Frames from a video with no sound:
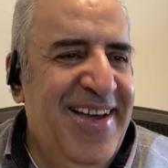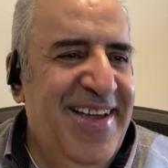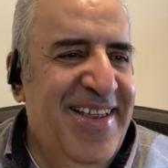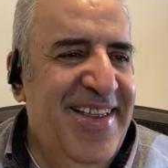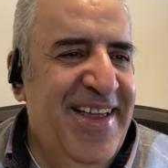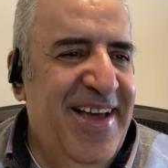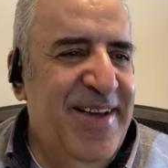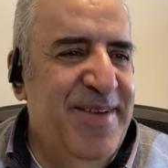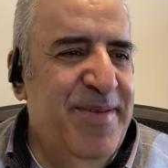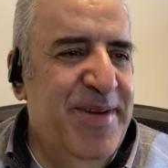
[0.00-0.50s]

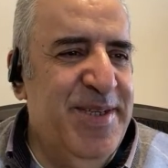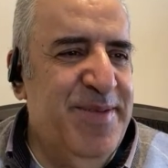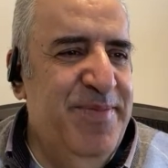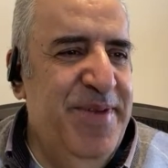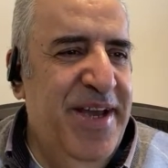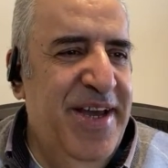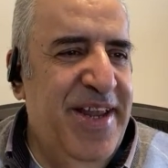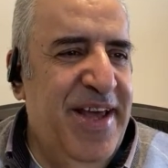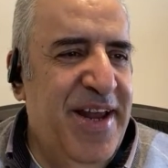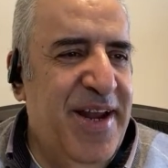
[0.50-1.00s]
That must
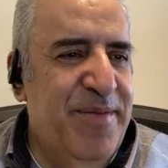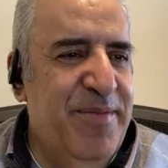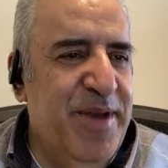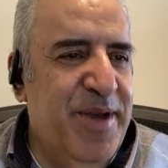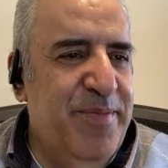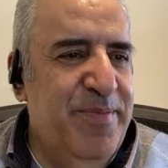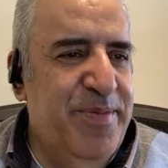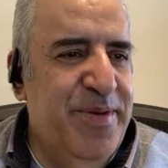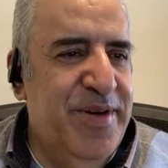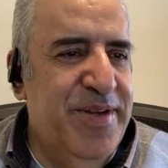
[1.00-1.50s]
be an
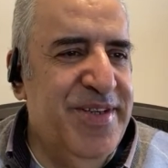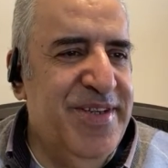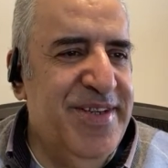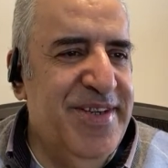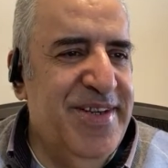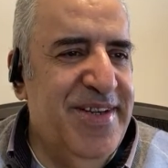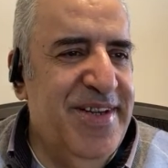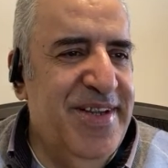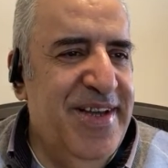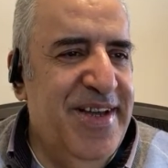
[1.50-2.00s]
Arabic
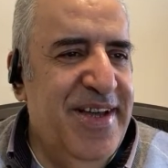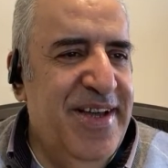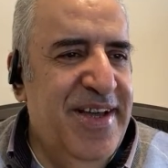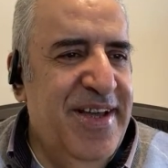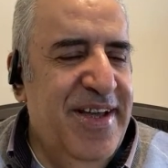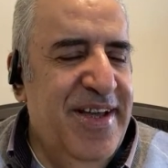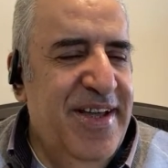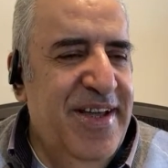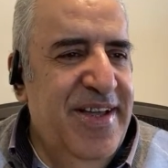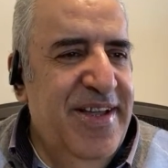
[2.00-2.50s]
person.
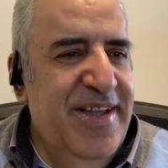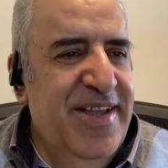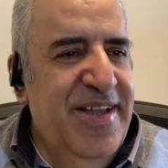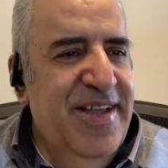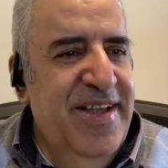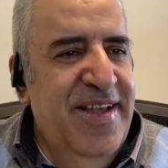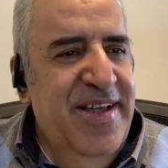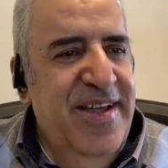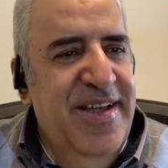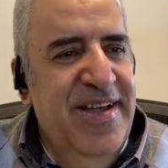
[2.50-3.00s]

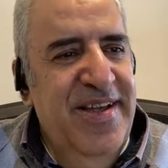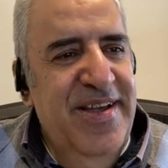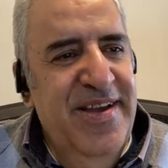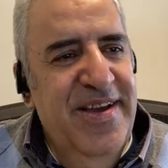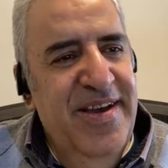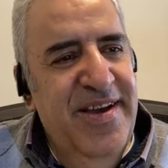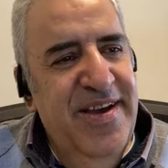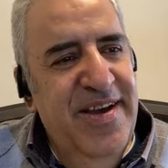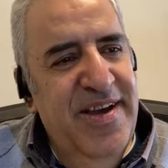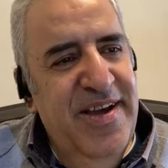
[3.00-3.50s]

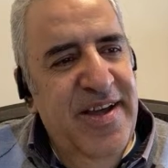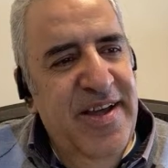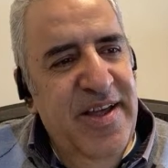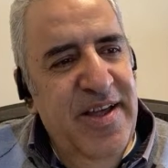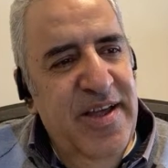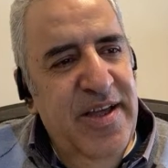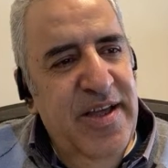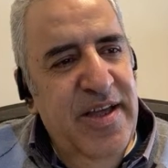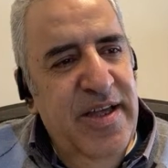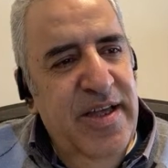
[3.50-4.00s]
Yeah.
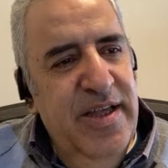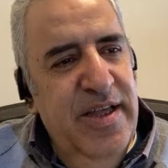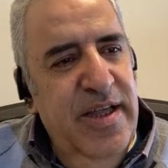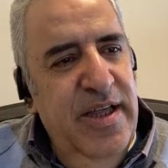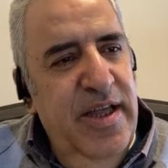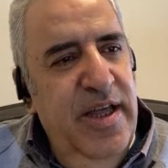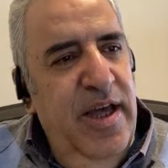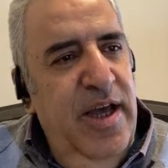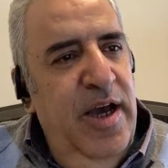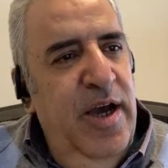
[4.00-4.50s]

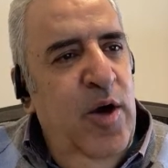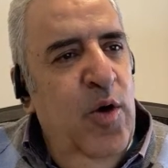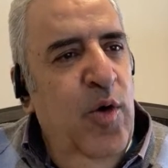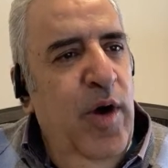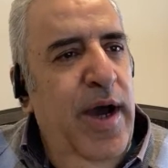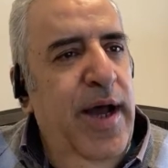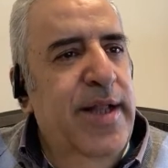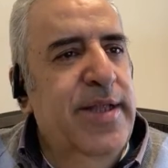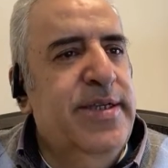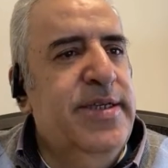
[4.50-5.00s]

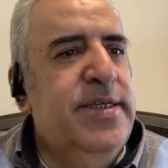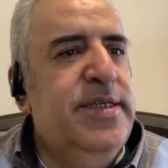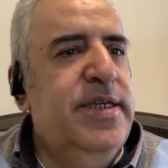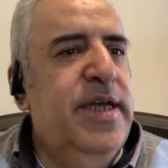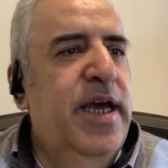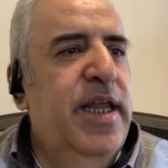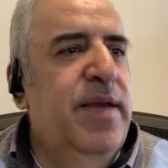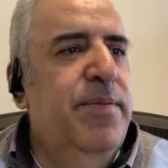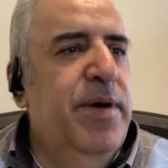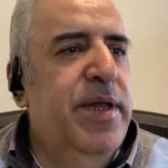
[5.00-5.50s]
Who else?
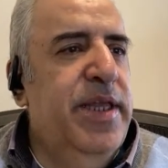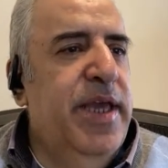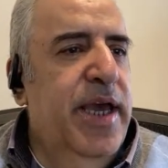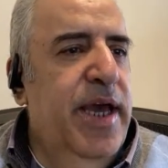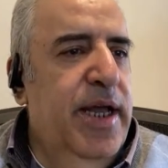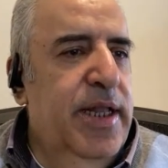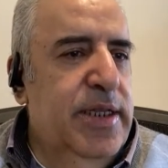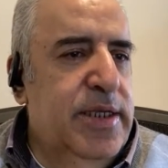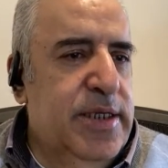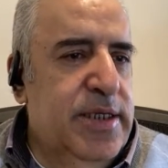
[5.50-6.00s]
Anybody
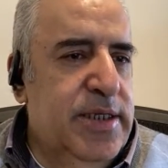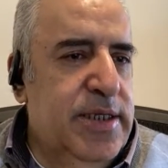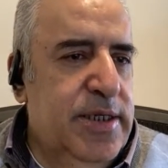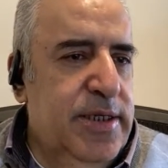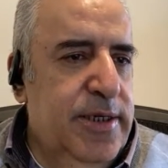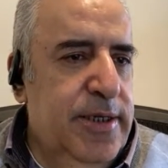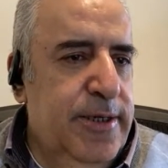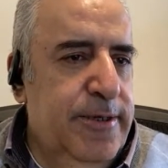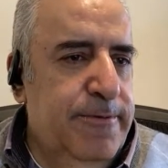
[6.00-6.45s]
else?